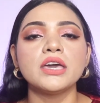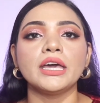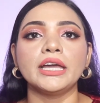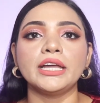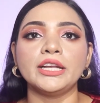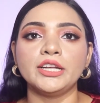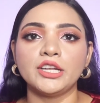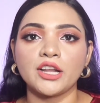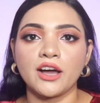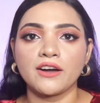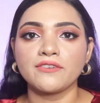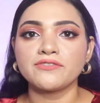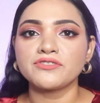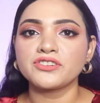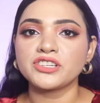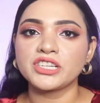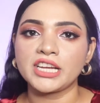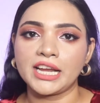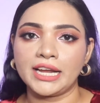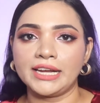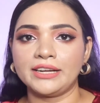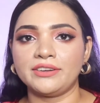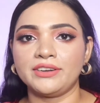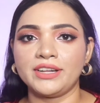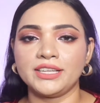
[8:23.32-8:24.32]
enough
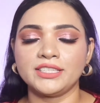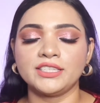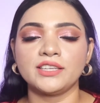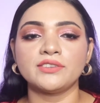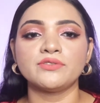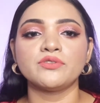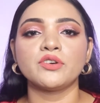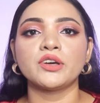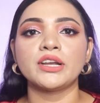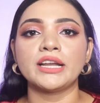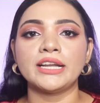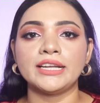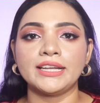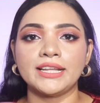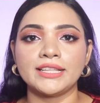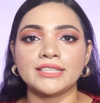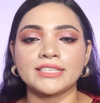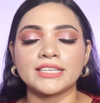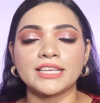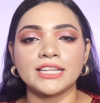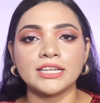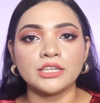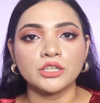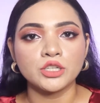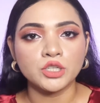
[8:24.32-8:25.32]
shade ranges for Indian
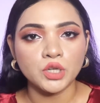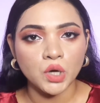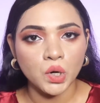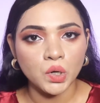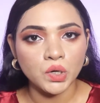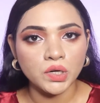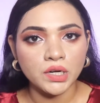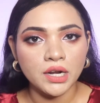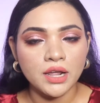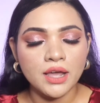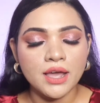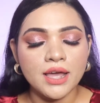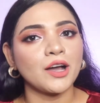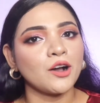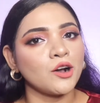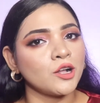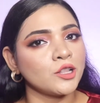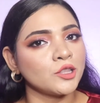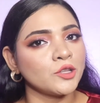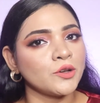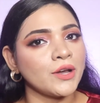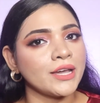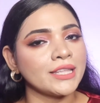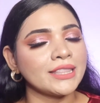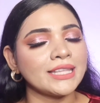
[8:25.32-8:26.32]
skin tone.
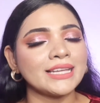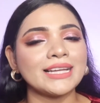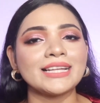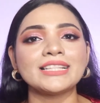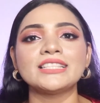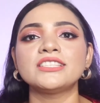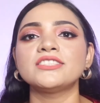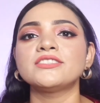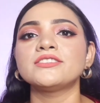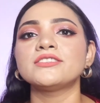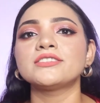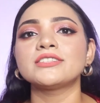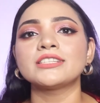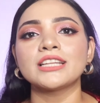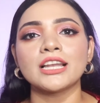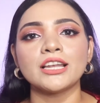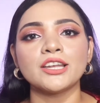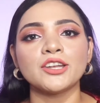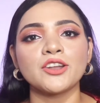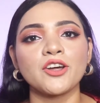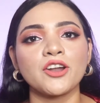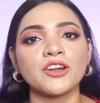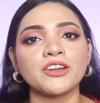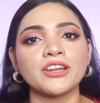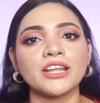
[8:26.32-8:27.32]
Although I think it's
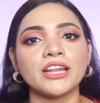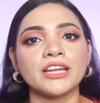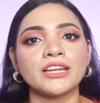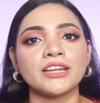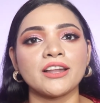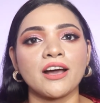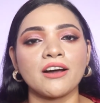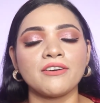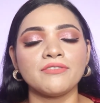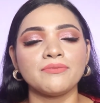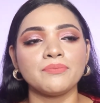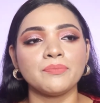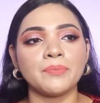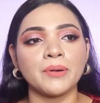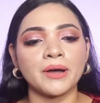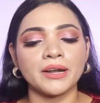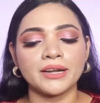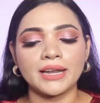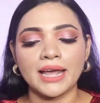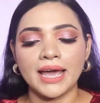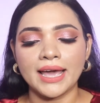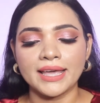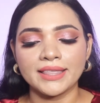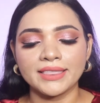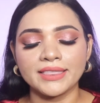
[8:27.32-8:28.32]
still not enough,
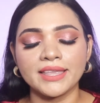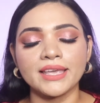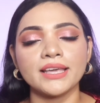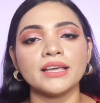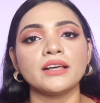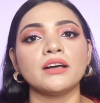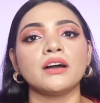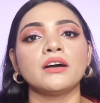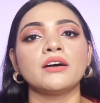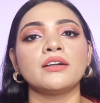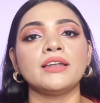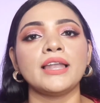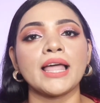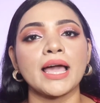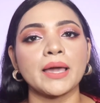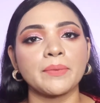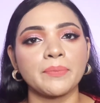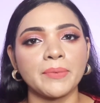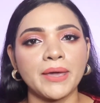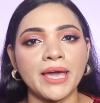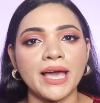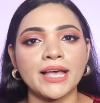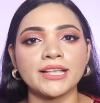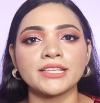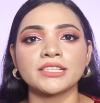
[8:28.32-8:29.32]
but I think
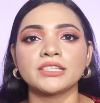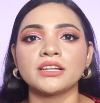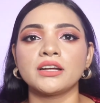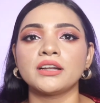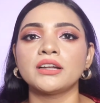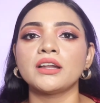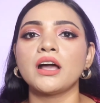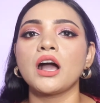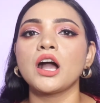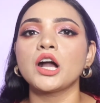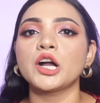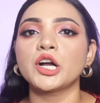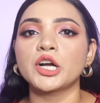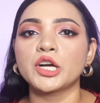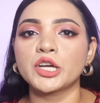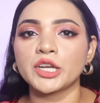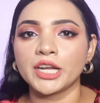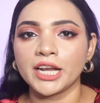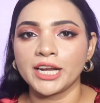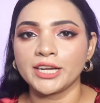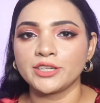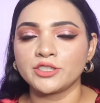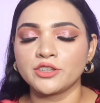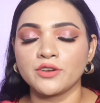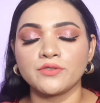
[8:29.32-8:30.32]
Lakme has done a
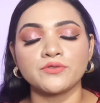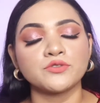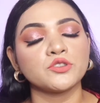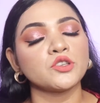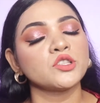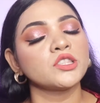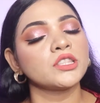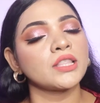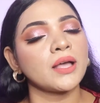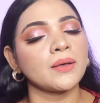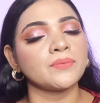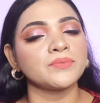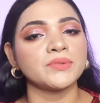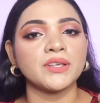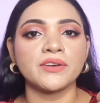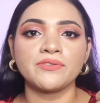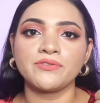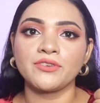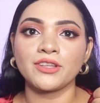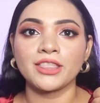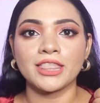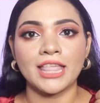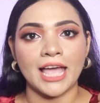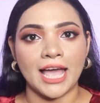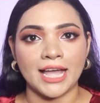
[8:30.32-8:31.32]
great job. So thumbs up
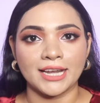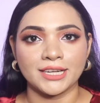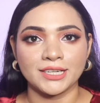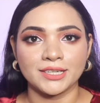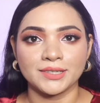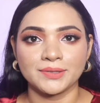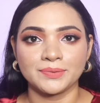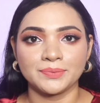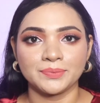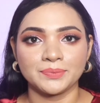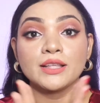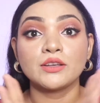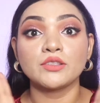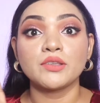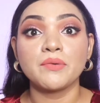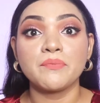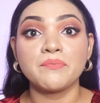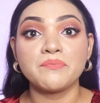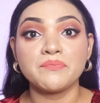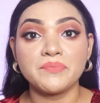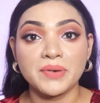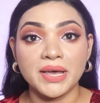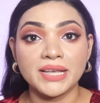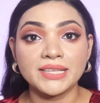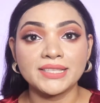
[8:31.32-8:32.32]
for that. Now
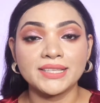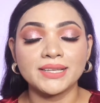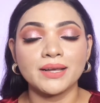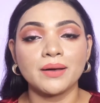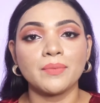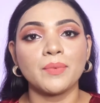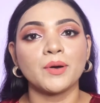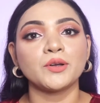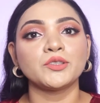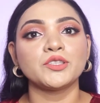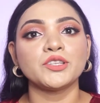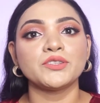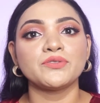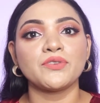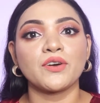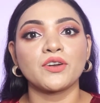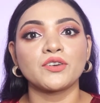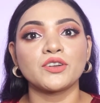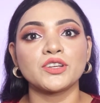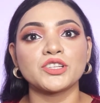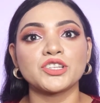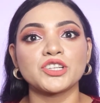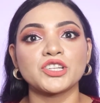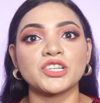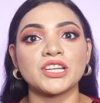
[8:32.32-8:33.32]
the best thing about this
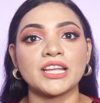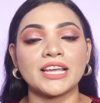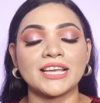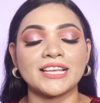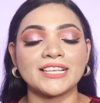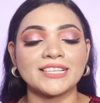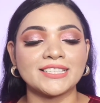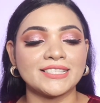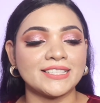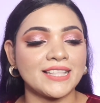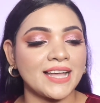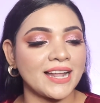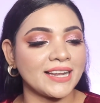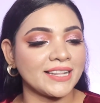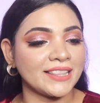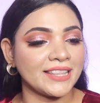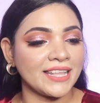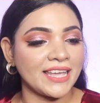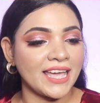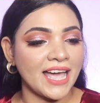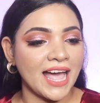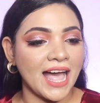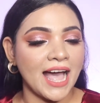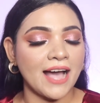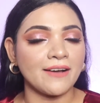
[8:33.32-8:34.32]
foundation is that
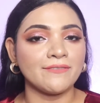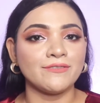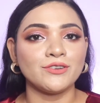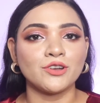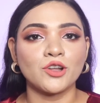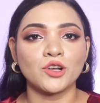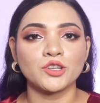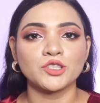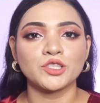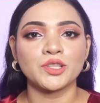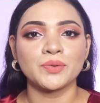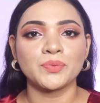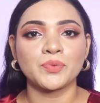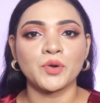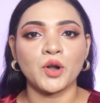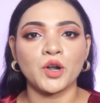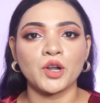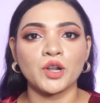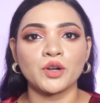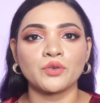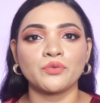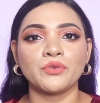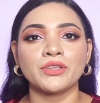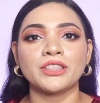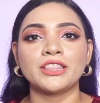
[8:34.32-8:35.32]
they have launched the
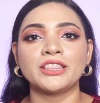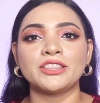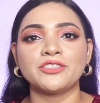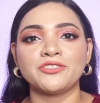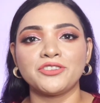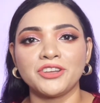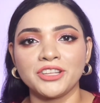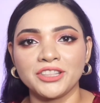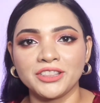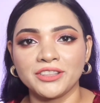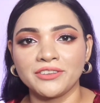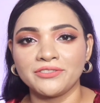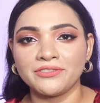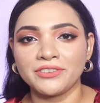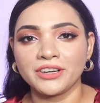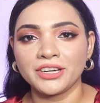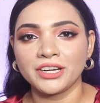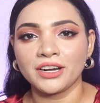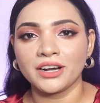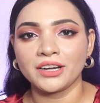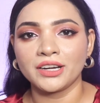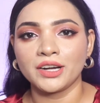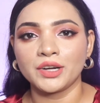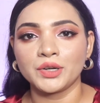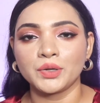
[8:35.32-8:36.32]
product with 3
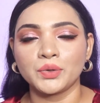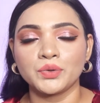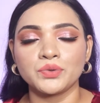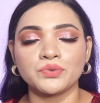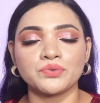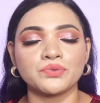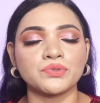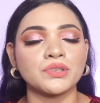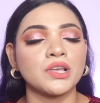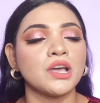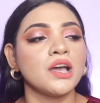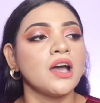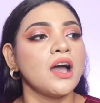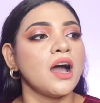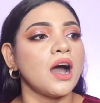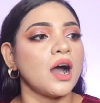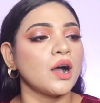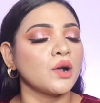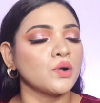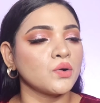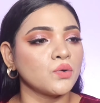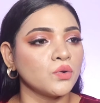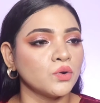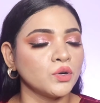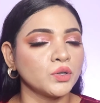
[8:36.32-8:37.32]
different undertones,
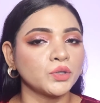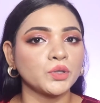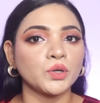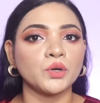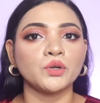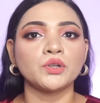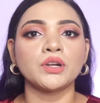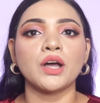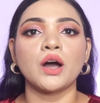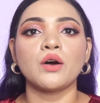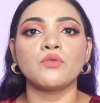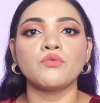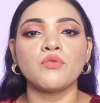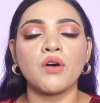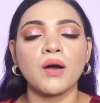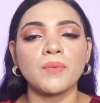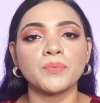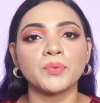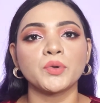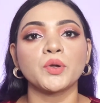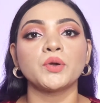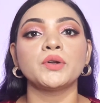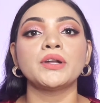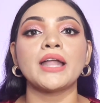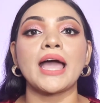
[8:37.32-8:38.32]
a cool tone, a
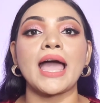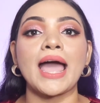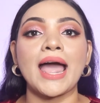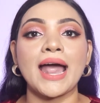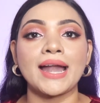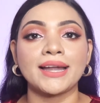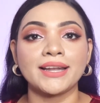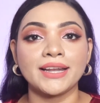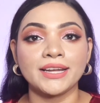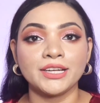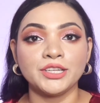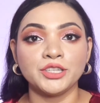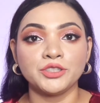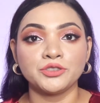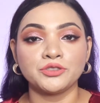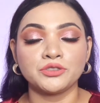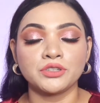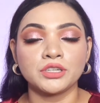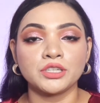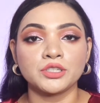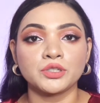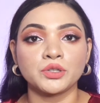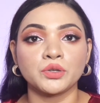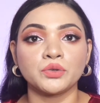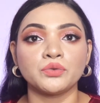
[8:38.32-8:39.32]
warm tone and a
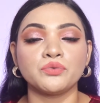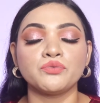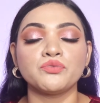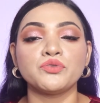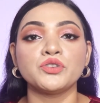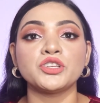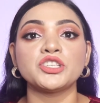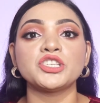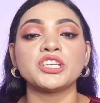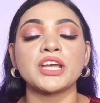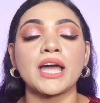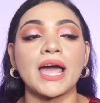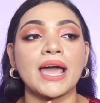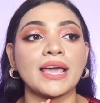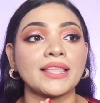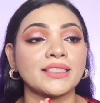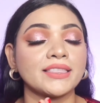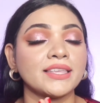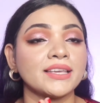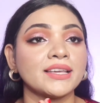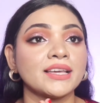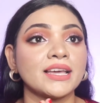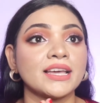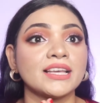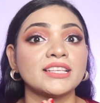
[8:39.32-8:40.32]
neutral tone, which I
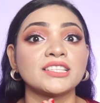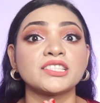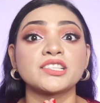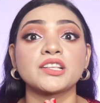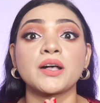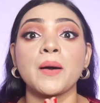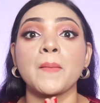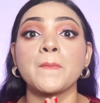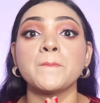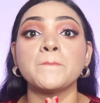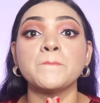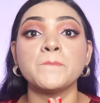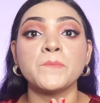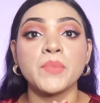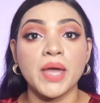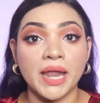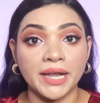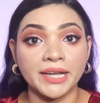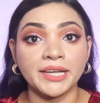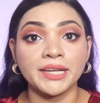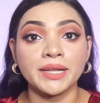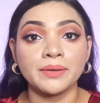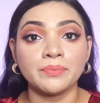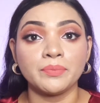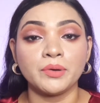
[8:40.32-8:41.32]
think is
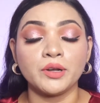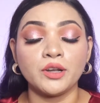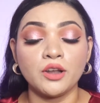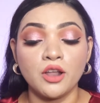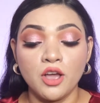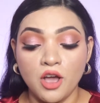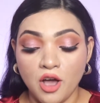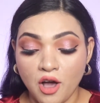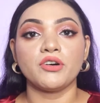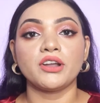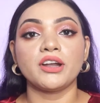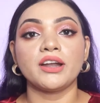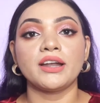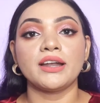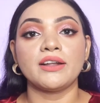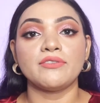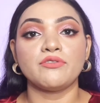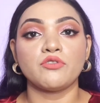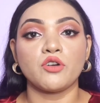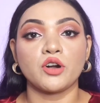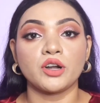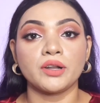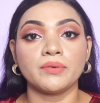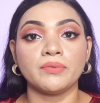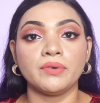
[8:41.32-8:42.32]
commendable. For an
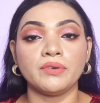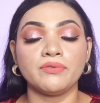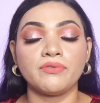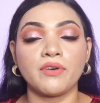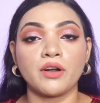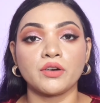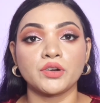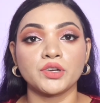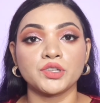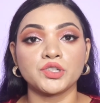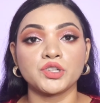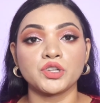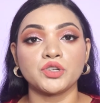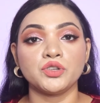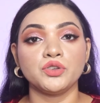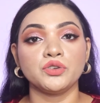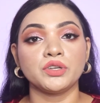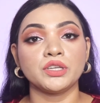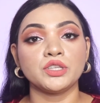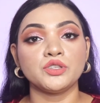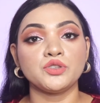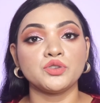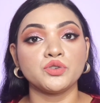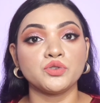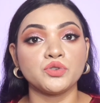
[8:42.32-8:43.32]
affordable foundation, you
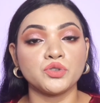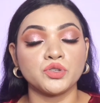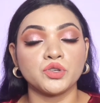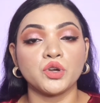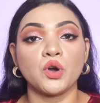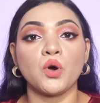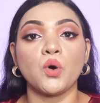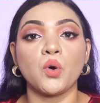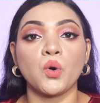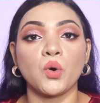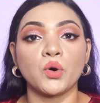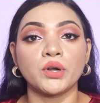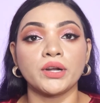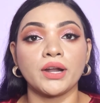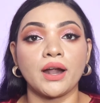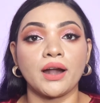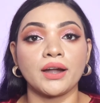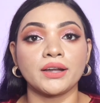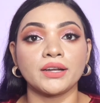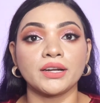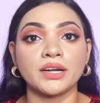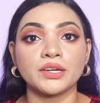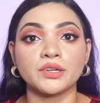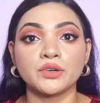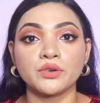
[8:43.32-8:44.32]
can choose your own
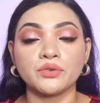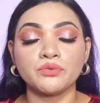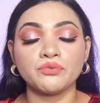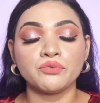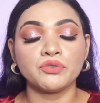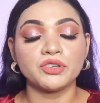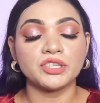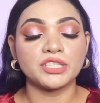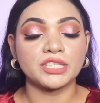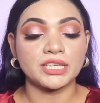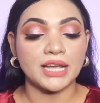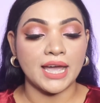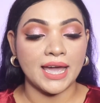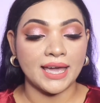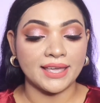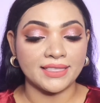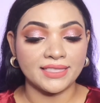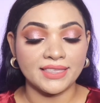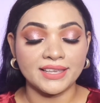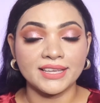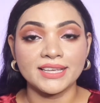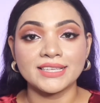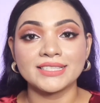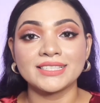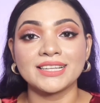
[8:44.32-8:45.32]
undertone, which I
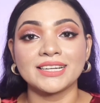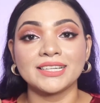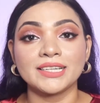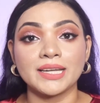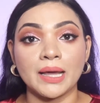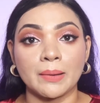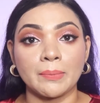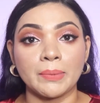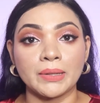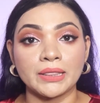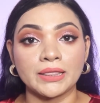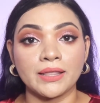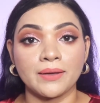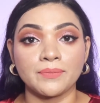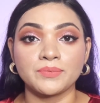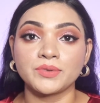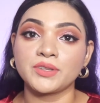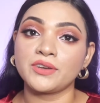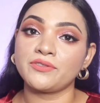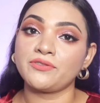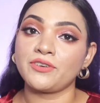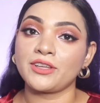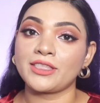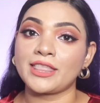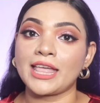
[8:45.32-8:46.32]
think is a double thumbs
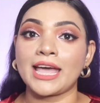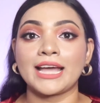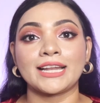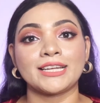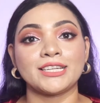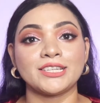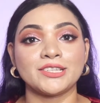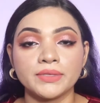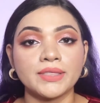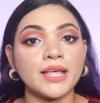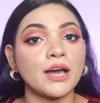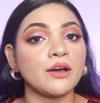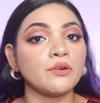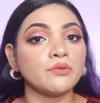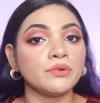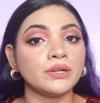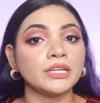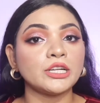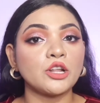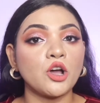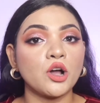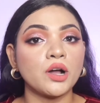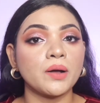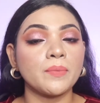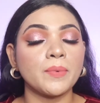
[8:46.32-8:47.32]
up for that. Now
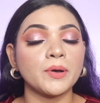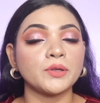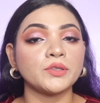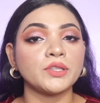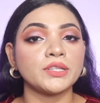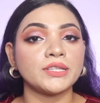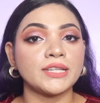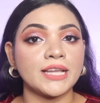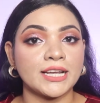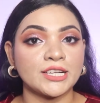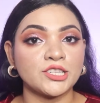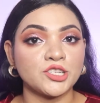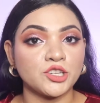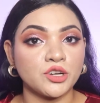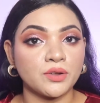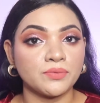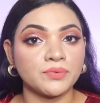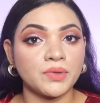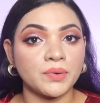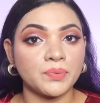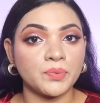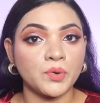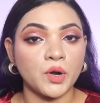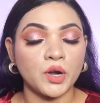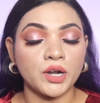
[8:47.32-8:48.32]
we'll talk about the texture of
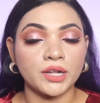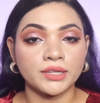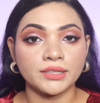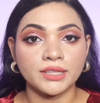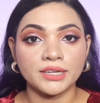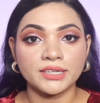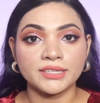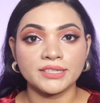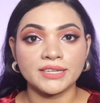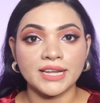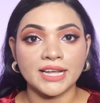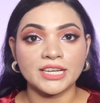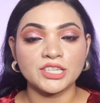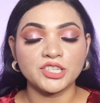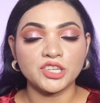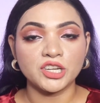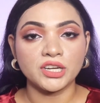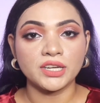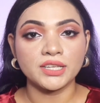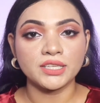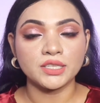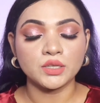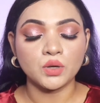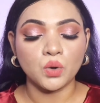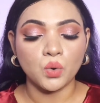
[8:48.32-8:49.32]
the product. The
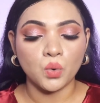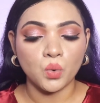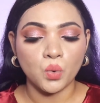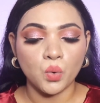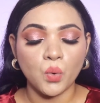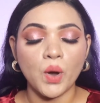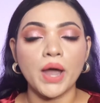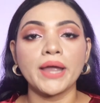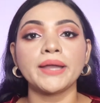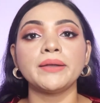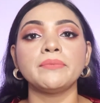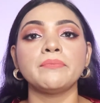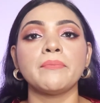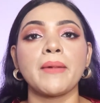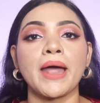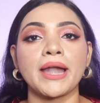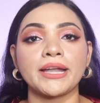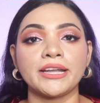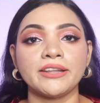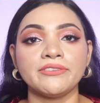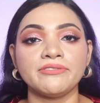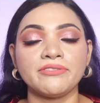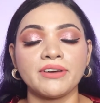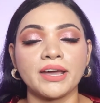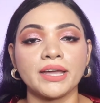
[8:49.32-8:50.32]
texture is quite
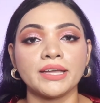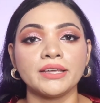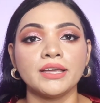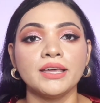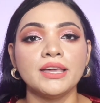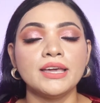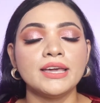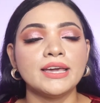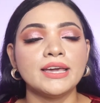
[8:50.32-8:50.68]
mattifying.